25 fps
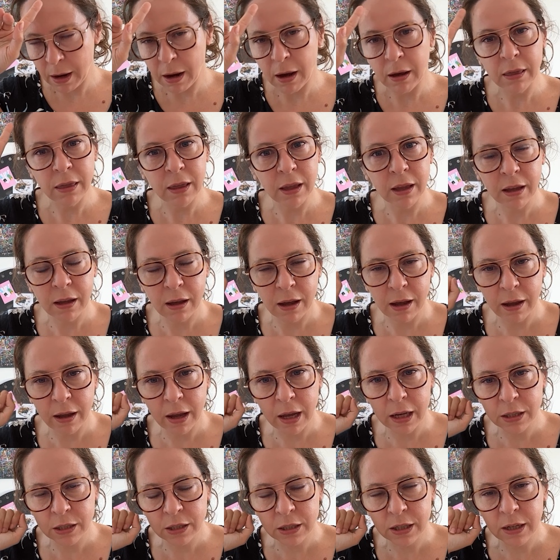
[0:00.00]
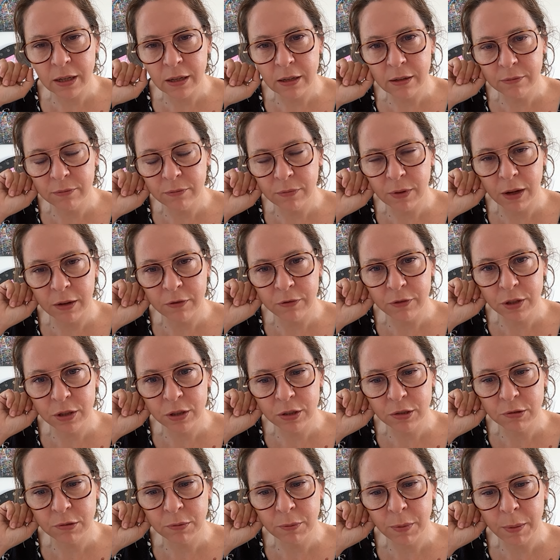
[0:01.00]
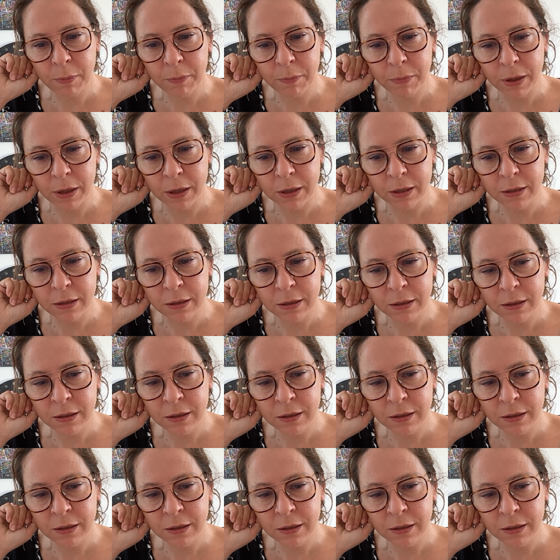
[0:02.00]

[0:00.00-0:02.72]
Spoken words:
I think I've just remembered